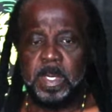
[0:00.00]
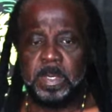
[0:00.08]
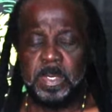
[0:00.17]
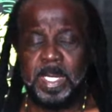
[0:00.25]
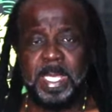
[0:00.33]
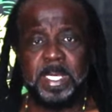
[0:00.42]

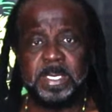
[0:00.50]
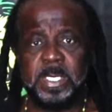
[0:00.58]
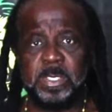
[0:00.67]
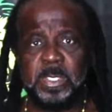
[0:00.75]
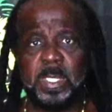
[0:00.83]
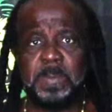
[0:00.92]
So ladies
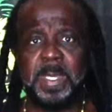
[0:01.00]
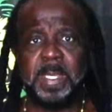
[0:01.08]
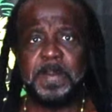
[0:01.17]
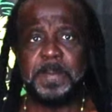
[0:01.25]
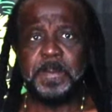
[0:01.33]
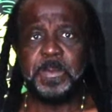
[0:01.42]
and
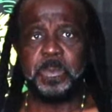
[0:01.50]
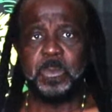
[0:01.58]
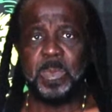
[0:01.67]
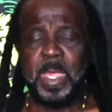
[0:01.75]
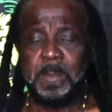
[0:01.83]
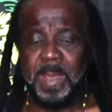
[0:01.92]
gentlemen,
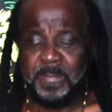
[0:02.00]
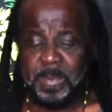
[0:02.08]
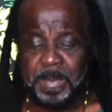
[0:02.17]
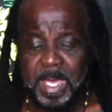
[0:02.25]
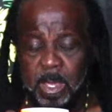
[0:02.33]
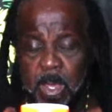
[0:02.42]
I'm
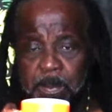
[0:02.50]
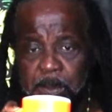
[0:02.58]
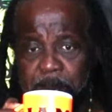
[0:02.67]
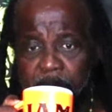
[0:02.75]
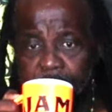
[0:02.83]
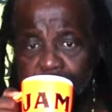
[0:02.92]
having my cup
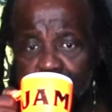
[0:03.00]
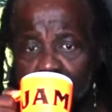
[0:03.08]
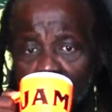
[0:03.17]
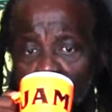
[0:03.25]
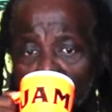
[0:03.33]
of porridge.